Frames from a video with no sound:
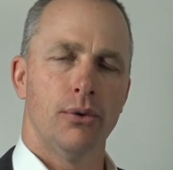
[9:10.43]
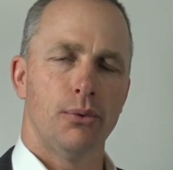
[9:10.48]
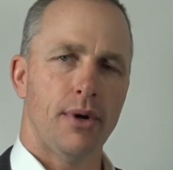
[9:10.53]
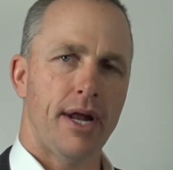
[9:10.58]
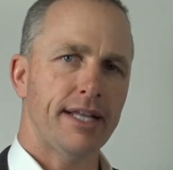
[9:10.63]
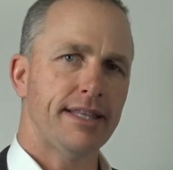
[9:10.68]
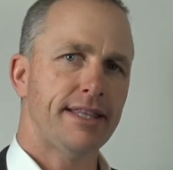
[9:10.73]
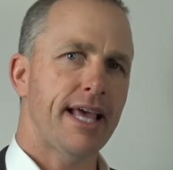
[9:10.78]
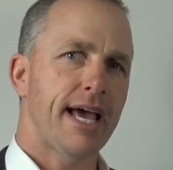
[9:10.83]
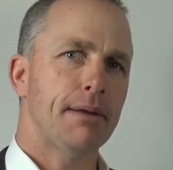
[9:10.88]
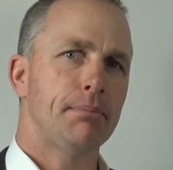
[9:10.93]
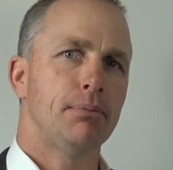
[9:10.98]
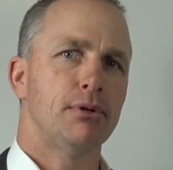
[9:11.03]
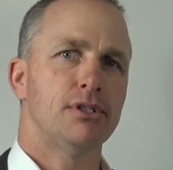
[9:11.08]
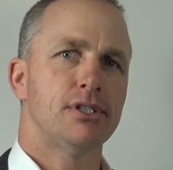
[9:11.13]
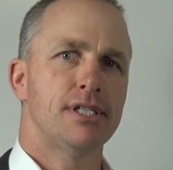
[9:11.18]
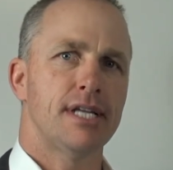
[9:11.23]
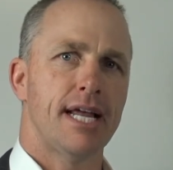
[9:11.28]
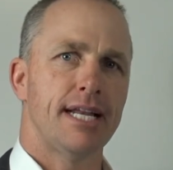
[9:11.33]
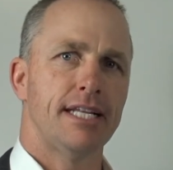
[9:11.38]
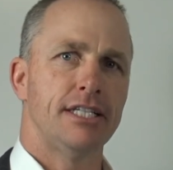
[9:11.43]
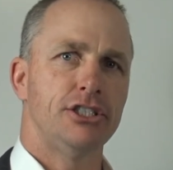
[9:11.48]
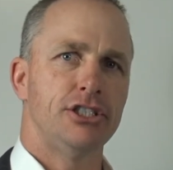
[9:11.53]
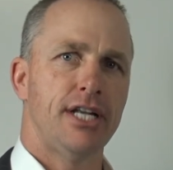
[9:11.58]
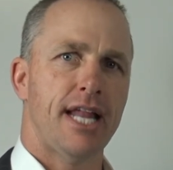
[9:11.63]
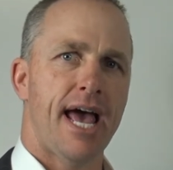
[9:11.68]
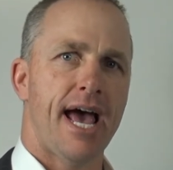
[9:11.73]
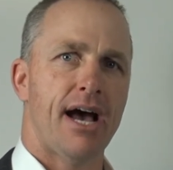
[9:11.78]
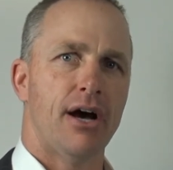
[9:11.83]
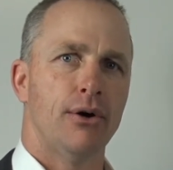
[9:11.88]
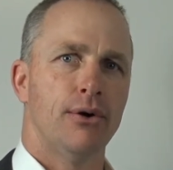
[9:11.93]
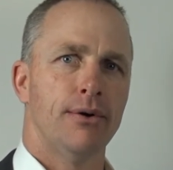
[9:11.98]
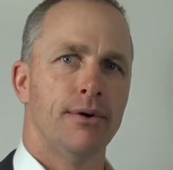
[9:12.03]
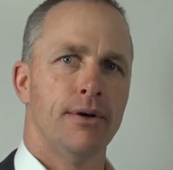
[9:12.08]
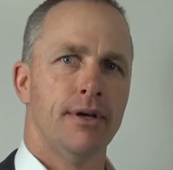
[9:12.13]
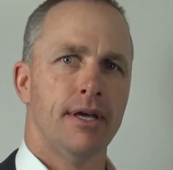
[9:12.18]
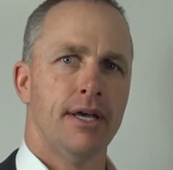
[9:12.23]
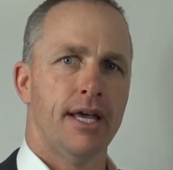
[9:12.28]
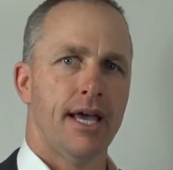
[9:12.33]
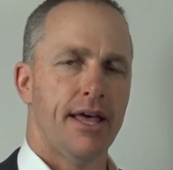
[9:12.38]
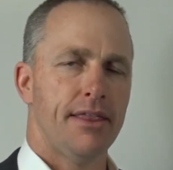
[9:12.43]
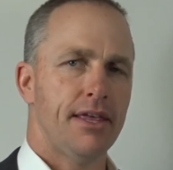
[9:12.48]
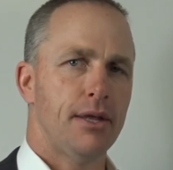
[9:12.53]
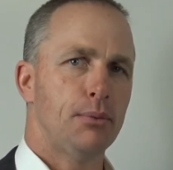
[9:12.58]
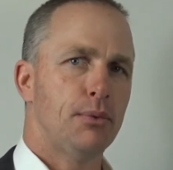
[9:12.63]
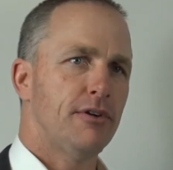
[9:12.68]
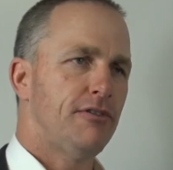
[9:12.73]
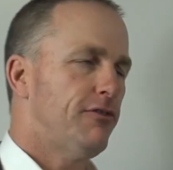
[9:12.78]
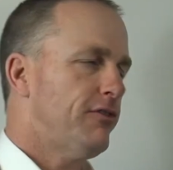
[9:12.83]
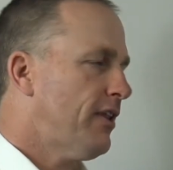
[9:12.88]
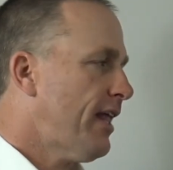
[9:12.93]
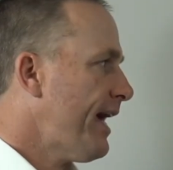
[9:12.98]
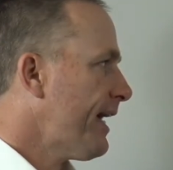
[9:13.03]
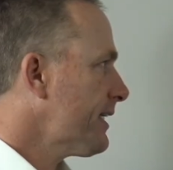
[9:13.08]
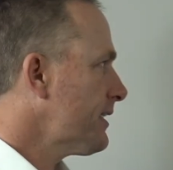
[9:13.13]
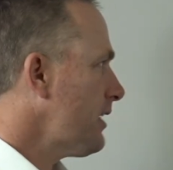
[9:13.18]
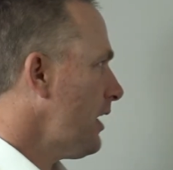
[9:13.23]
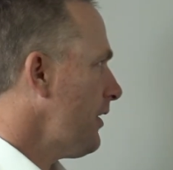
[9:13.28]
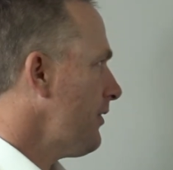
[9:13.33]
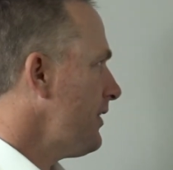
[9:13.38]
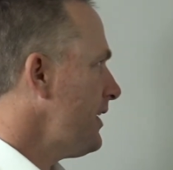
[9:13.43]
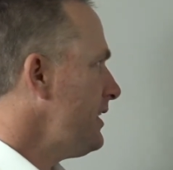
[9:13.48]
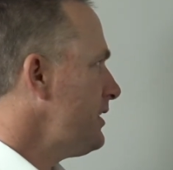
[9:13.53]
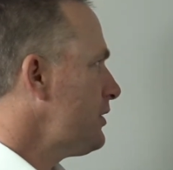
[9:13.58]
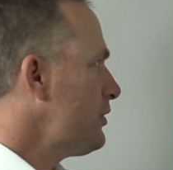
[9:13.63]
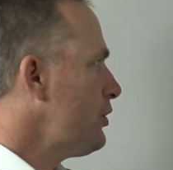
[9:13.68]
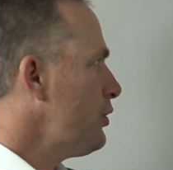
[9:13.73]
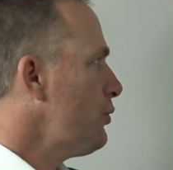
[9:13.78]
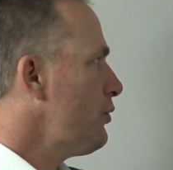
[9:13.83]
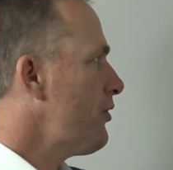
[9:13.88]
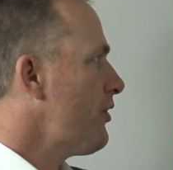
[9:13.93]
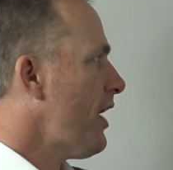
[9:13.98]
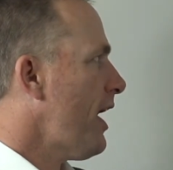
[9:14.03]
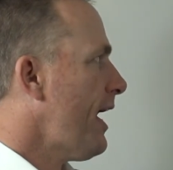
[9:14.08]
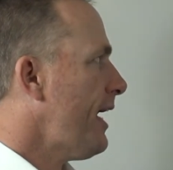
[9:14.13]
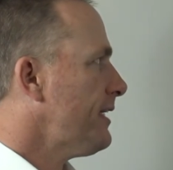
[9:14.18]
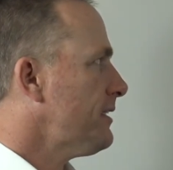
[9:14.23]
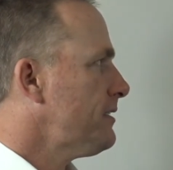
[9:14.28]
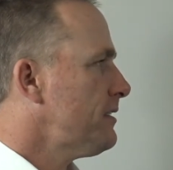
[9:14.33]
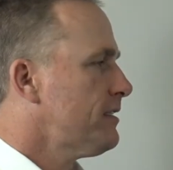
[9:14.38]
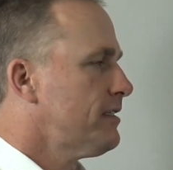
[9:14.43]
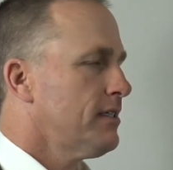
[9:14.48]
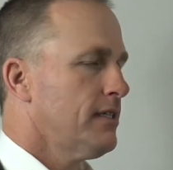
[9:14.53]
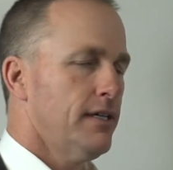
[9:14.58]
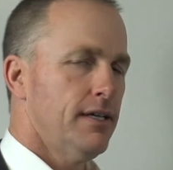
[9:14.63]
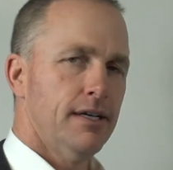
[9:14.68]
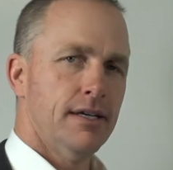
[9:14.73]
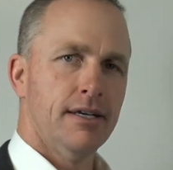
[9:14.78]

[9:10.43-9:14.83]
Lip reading: Write that percentage now, and then reflect on these two thoughts.